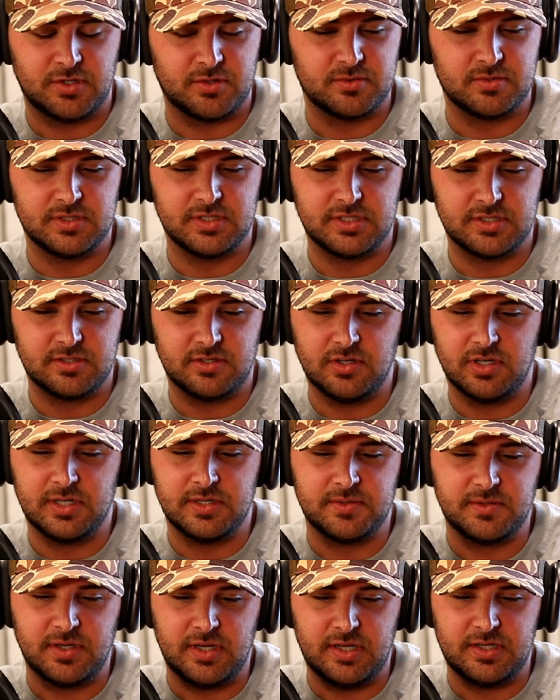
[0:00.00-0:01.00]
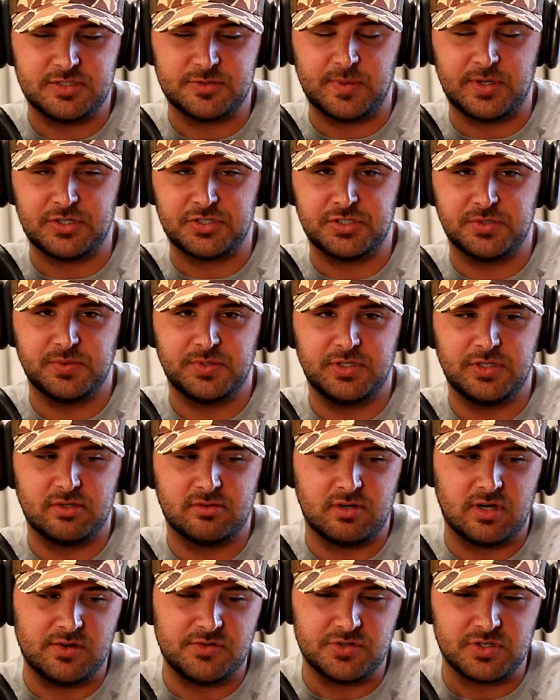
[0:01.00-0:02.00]
Totally agree. Especially when
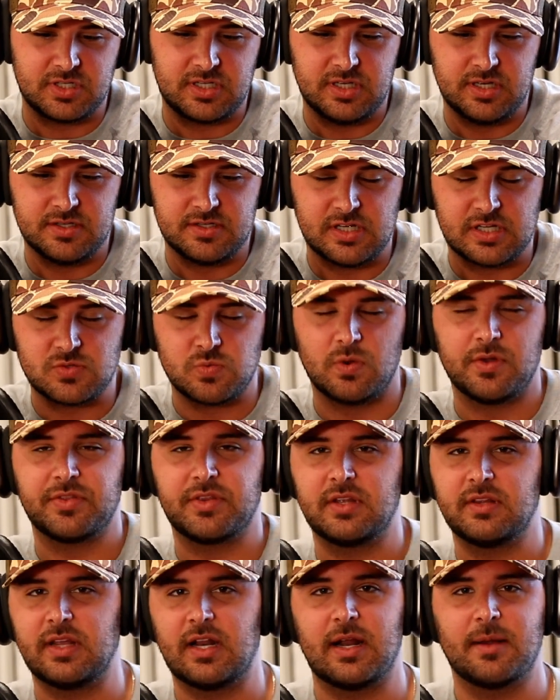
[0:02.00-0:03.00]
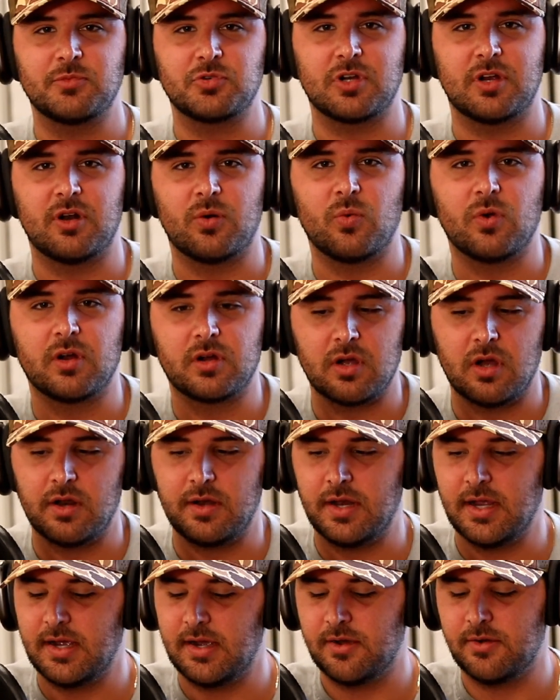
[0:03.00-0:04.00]
you're around your kids. That's one thing that I'm trying to work
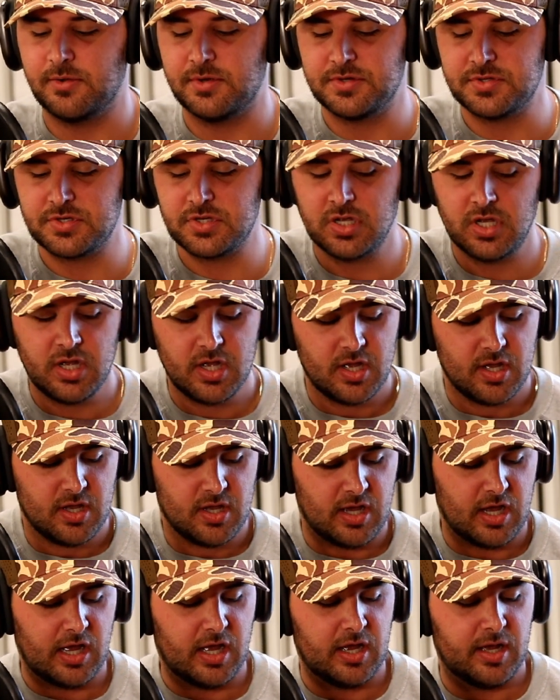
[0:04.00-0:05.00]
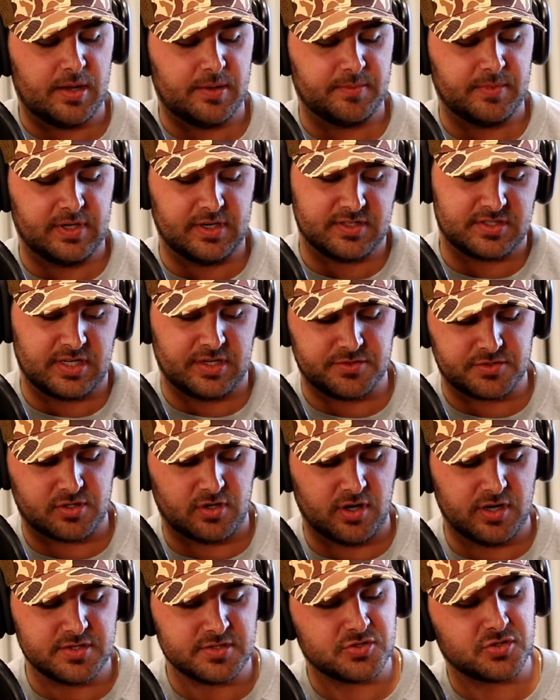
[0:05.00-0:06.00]
on now is, it
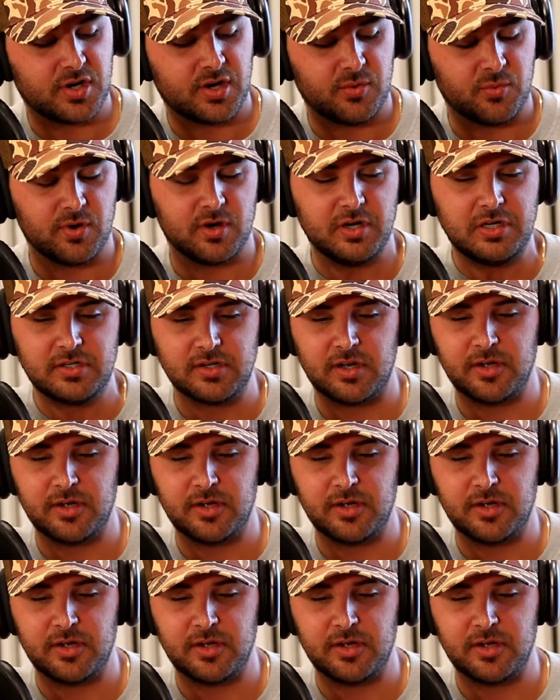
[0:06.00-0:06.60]
sounds crazy trying to work